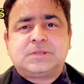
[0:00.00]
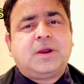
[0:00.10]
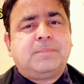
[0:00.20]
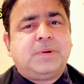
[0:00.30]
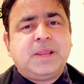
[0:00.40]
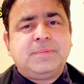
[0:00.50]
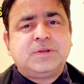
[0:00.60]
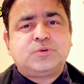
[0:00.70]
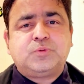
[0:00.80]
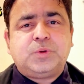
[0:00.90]
They are
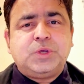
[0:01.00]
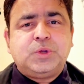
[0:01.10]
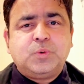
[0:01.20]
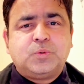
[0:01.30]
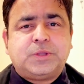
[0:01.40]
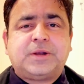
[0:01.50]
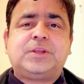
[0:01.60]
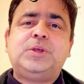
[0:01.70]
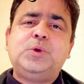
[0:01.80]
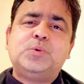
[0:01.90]
blaming to EU that
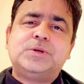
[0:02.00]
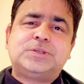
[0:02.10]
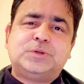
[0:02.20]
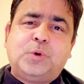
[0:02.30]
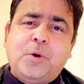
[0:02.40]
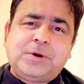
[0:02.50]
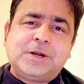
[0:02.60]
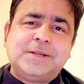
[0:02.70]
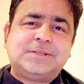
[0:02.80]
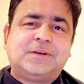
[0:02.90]
EU is not
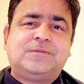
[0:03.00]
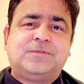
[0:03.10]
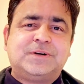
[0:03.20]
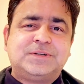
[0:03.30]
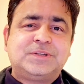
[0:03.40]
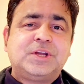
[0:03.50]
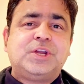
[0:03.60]
releasing funds